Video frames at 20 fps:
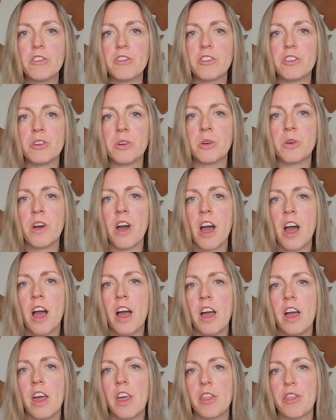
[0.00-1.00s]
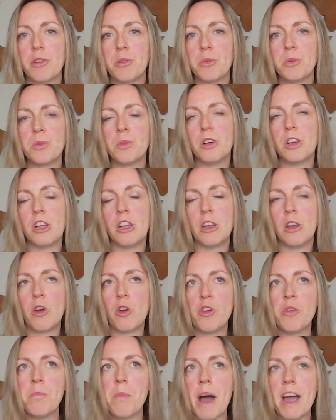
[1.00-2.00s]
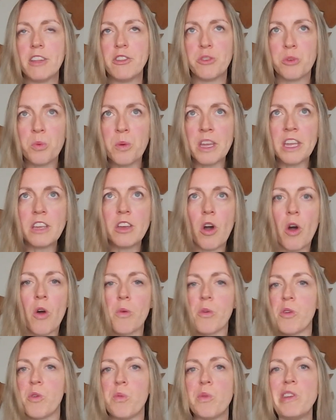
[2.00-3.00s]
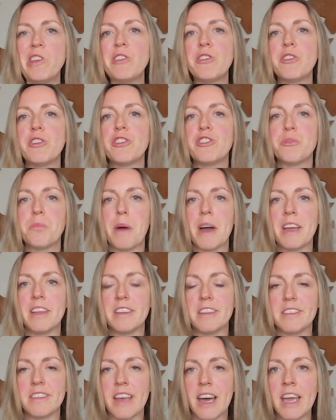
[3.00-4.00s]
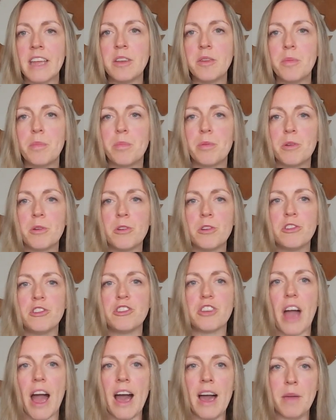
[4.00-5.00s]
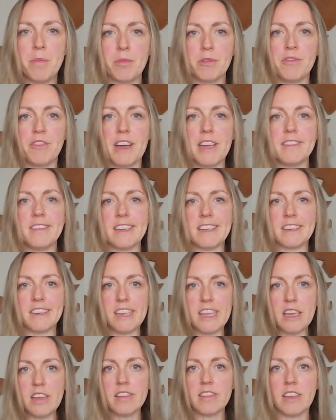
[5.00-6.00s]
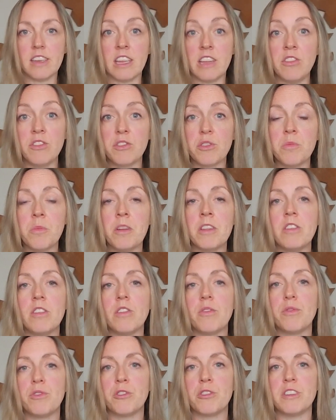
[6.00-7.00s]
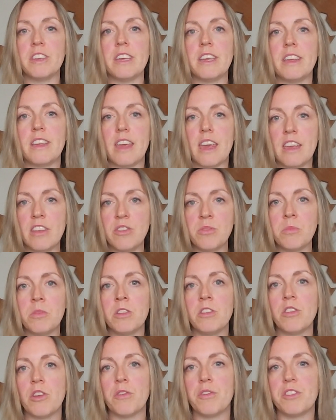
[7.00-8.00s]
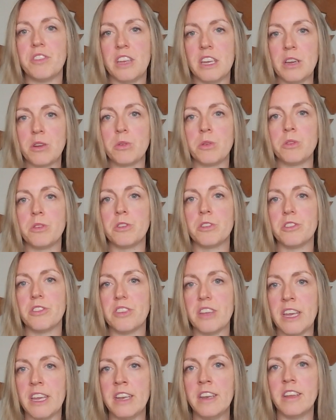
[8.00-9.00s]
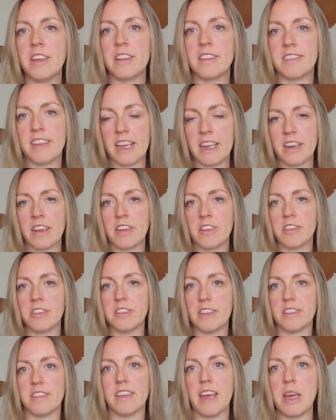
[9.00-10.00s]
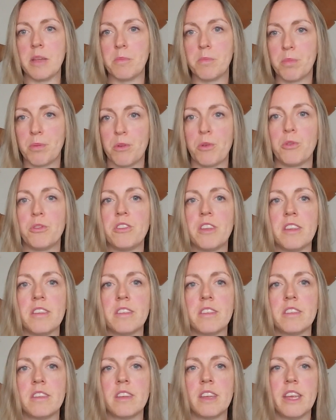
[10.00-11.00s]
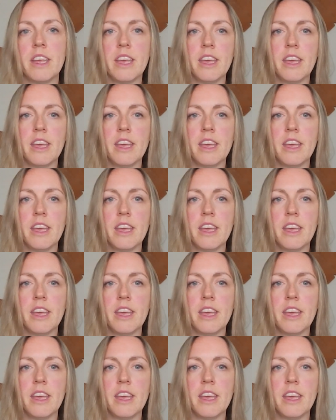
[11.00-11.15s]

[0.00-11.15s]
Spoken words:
So through a learn by doing or a research by design approach, I provide techniques and instruments for the engagement of stakeholders in a technical design process.